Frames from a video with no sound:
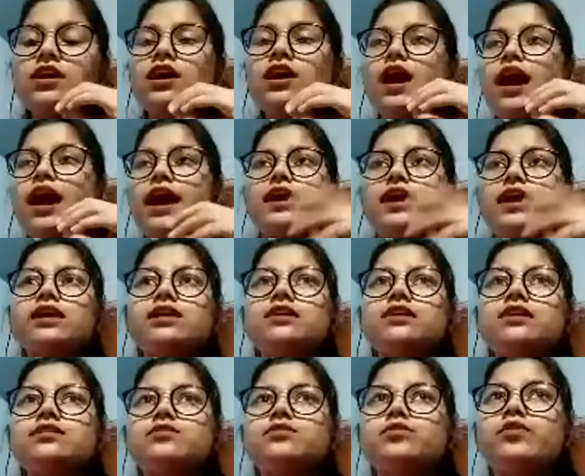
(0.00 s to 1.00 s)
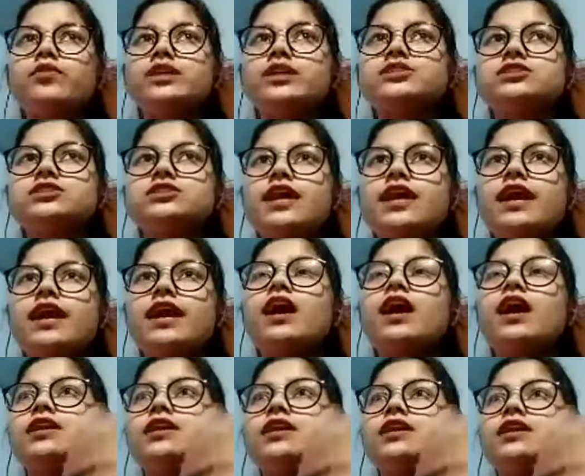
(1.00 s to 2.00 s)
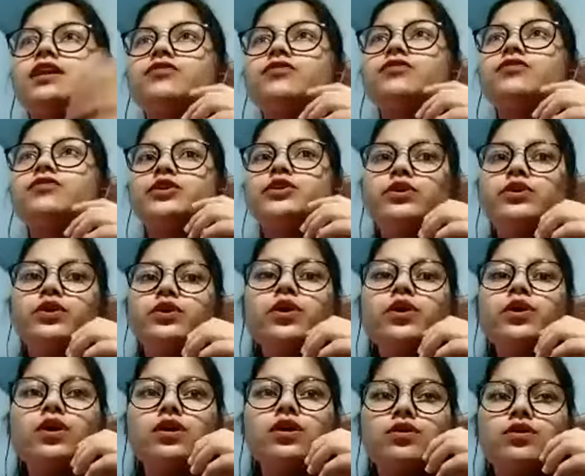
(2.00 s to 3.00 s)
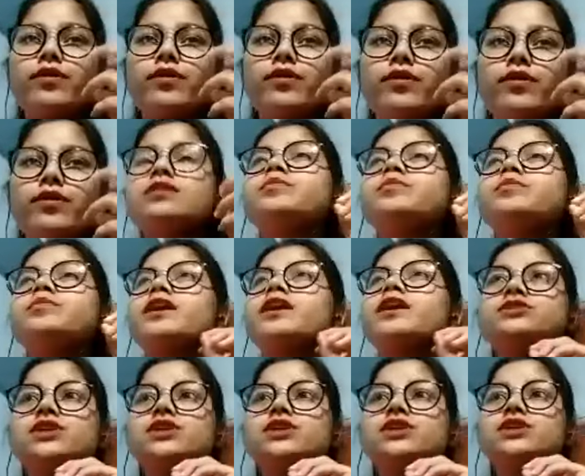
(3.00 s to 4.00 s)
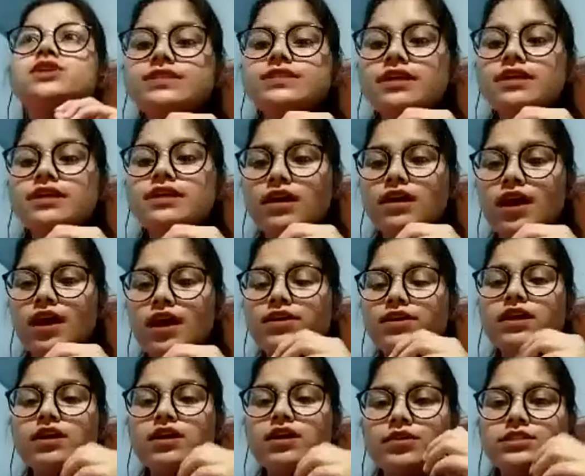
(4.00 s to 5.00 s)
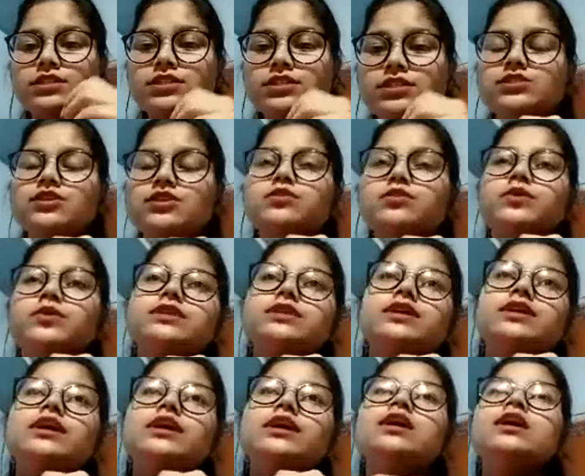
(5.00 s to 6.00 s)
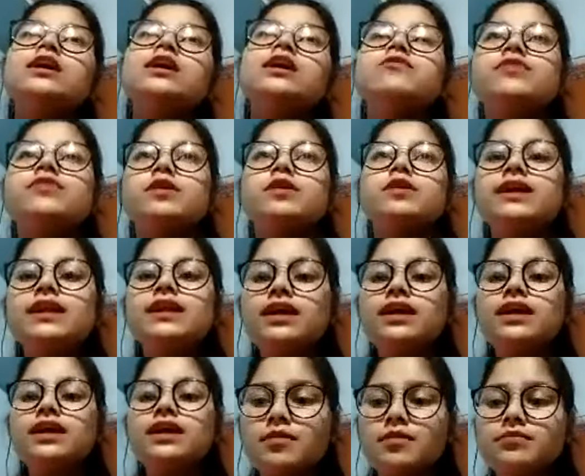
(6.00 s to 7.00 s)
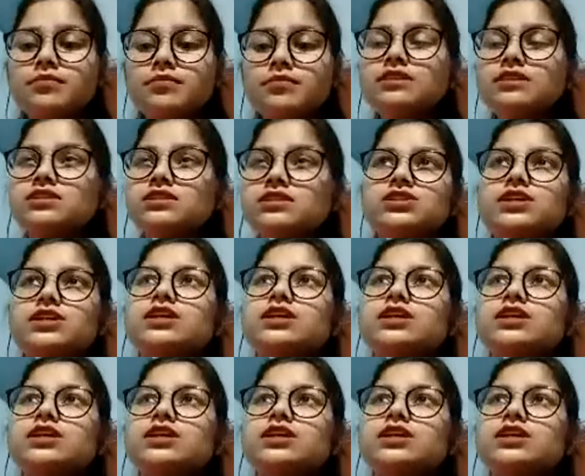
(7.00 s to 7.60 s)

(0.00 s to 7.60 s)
I watched another video where Prakash sir was having conversation with a female Cambly teacher.